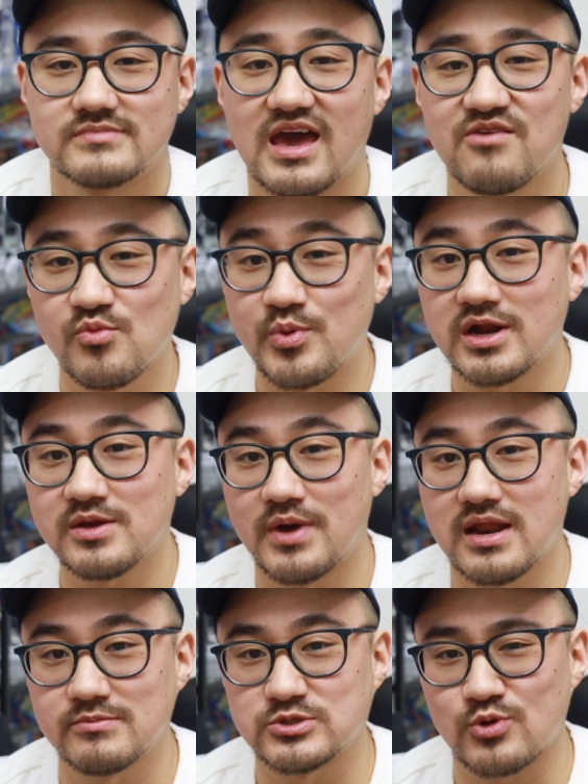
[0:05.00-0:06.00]
Hey everybody, my
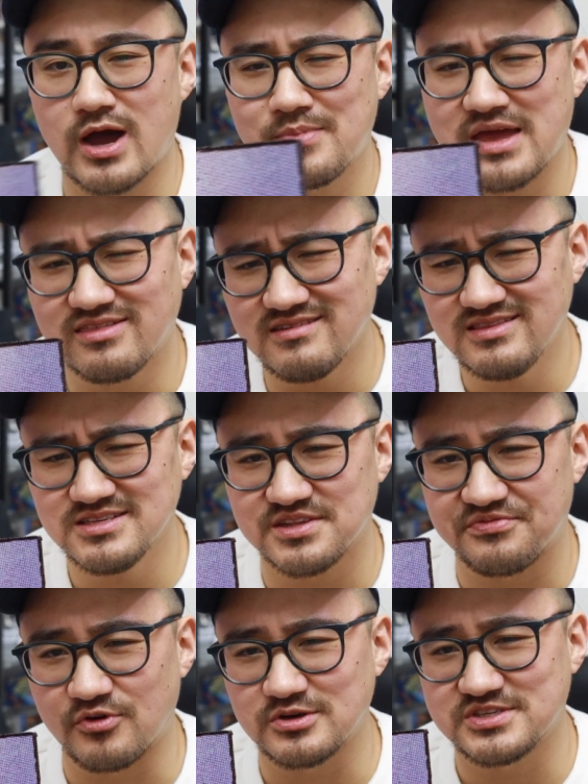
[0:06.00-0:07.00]
name is Robbie. I think this is the
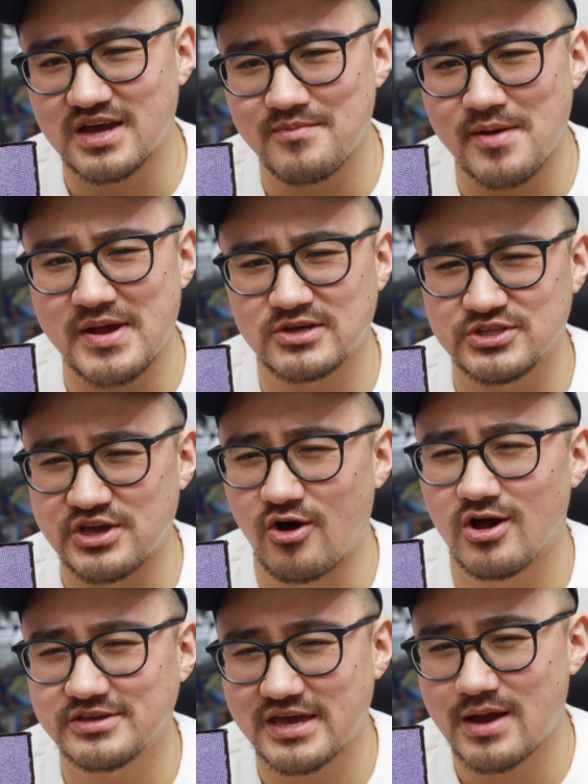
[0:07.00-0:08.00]
first time I'm actually
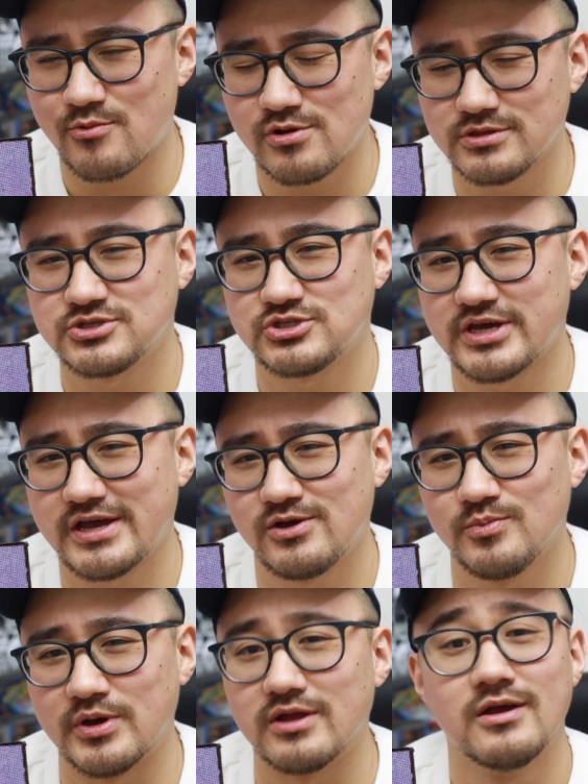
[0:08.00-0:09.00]
on camera on this channel,
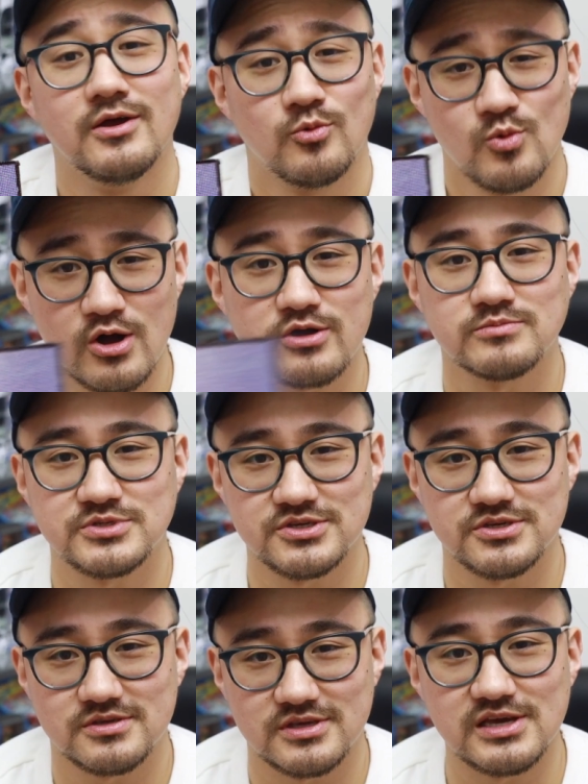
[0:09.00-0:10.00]
but welcome
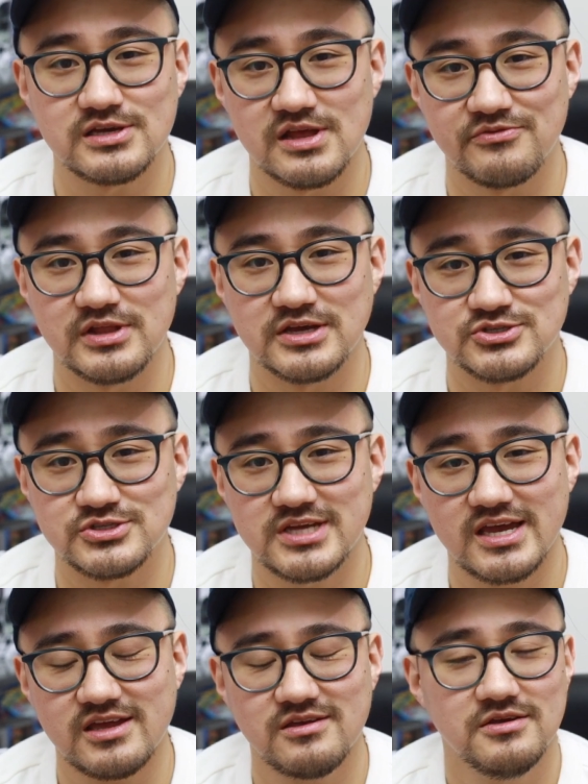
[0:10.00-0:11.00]
to Geek Level Asian
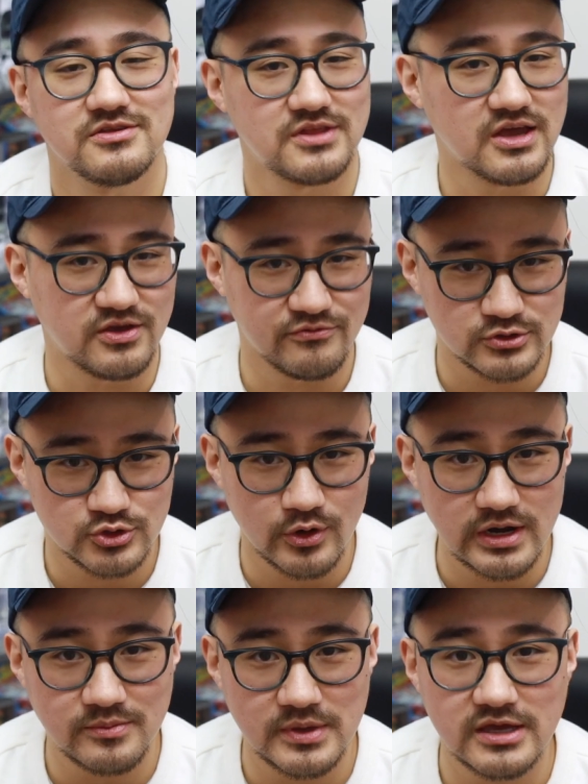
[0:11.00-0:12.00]
Tech. Thank you for
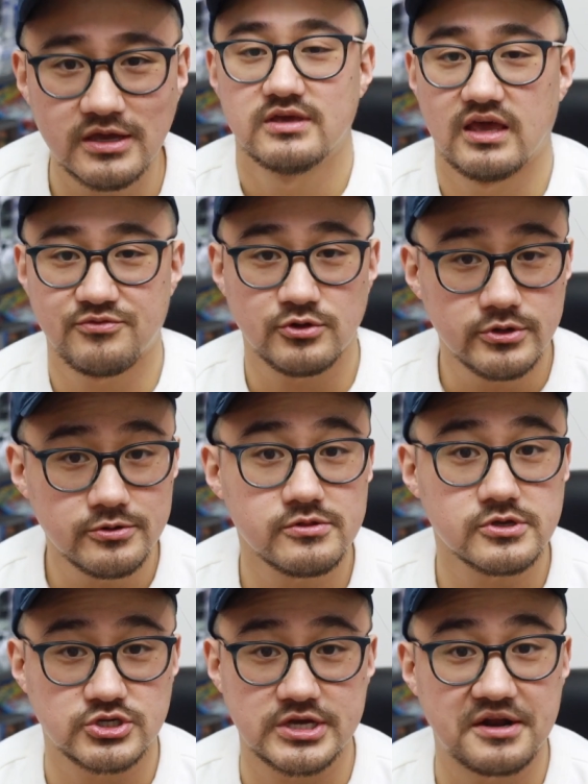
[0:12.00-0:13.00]
joining me. If you're new to the
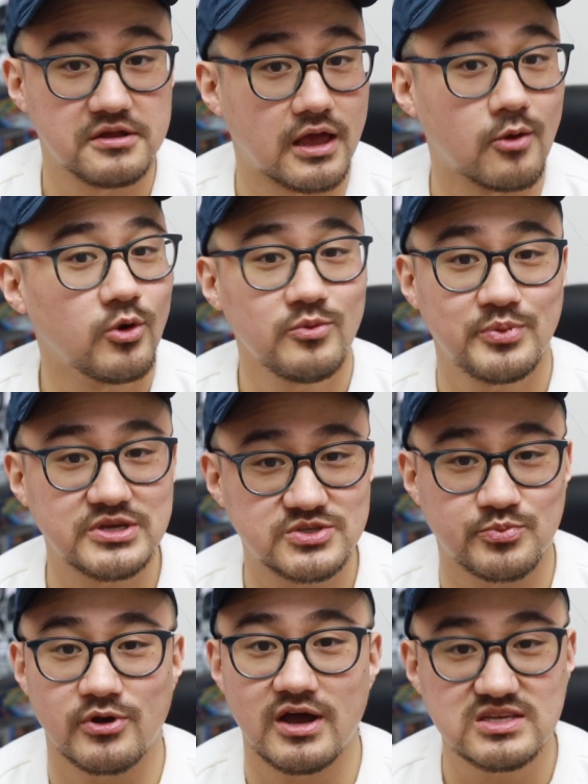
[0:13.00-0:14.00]
channel, I wouldn't be
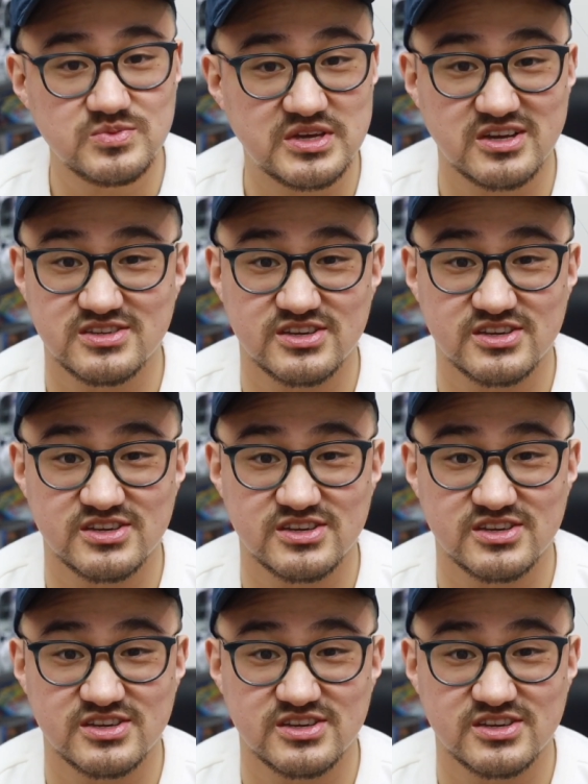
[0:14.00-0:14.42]
surprised because I